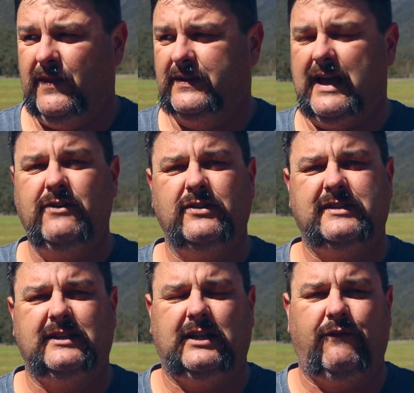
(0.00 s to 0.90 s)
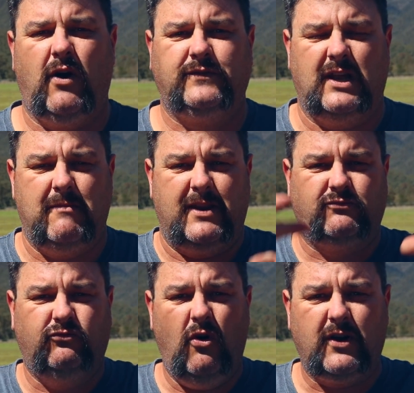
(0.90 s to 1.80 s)
that there's 165
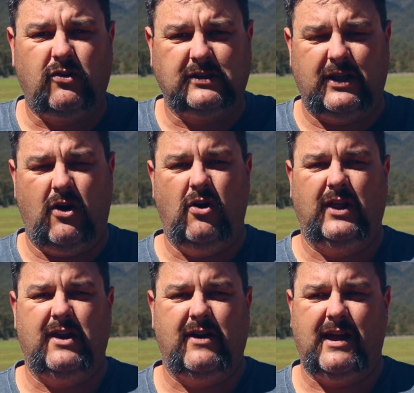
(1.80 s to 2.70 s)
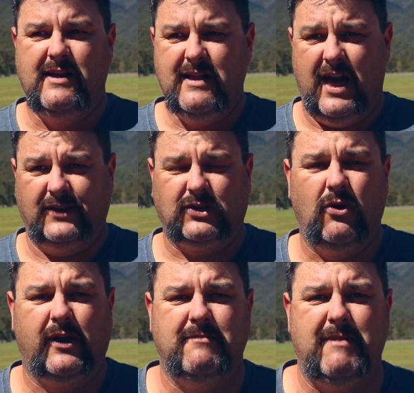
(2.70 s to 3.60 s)
centimetres right across that whole area and it's
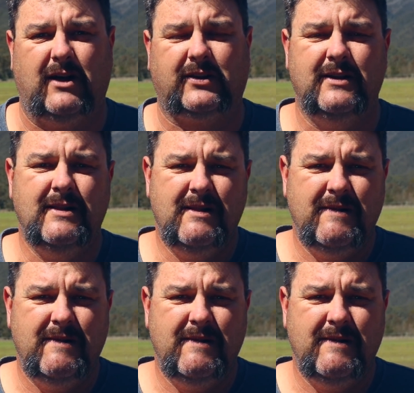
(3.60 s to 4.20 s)
all going to melt.